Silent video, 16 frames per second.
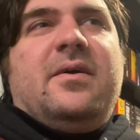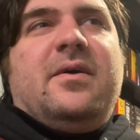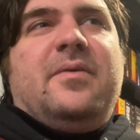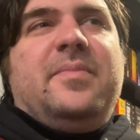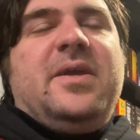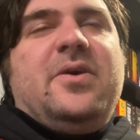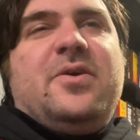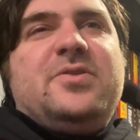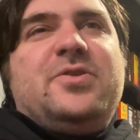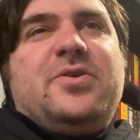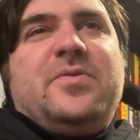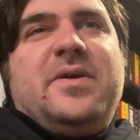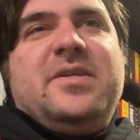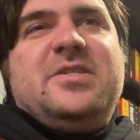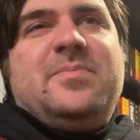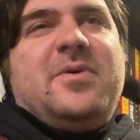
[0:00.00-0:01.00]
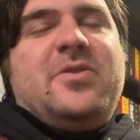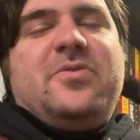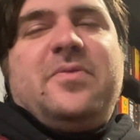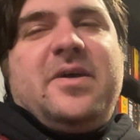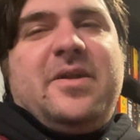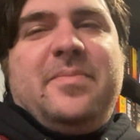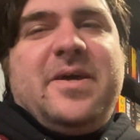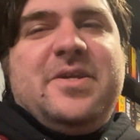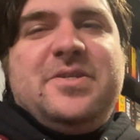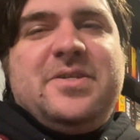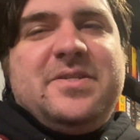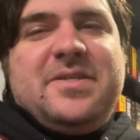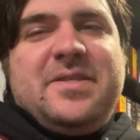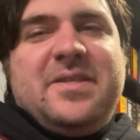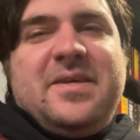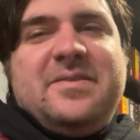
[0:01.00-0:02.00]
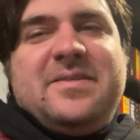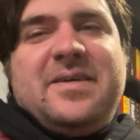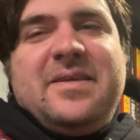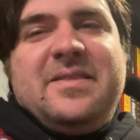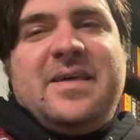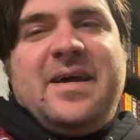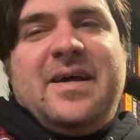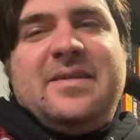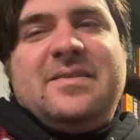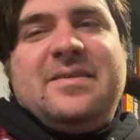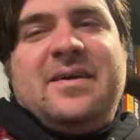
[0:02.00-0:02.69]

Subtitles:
He also created some other animations and things like that,